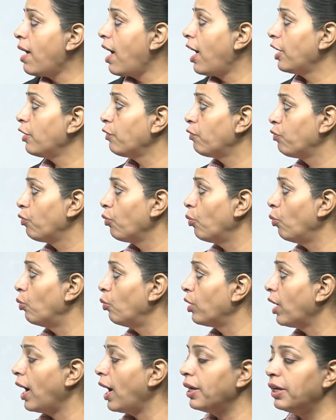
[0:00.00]
by
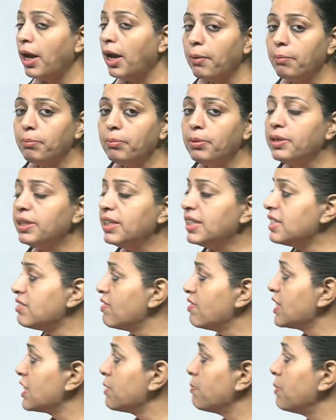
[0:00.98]
4. A number is
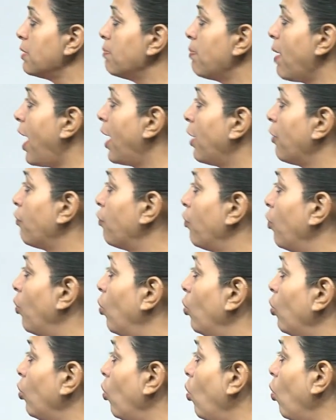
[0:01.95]
divisible by
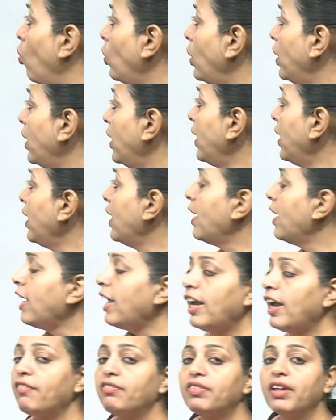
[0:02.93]
4
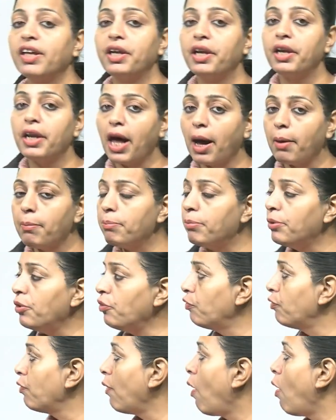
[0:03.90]
only if the
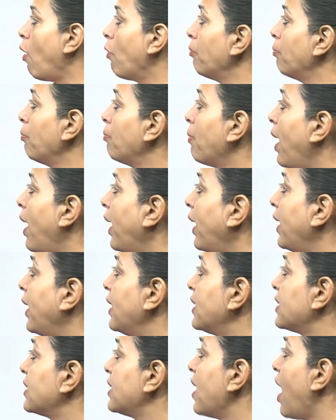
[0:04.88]
number formed by
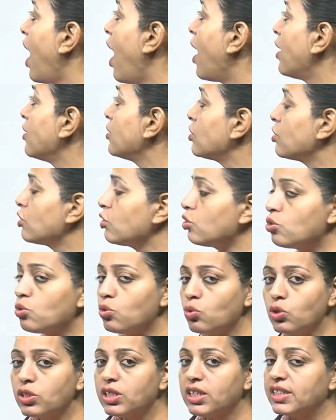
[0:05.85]
its last
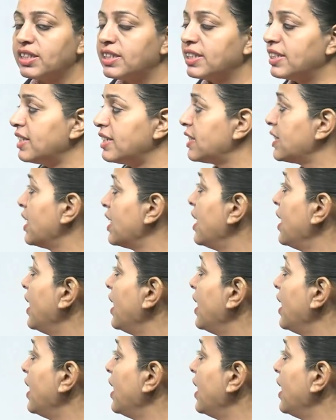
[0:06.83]
2 digits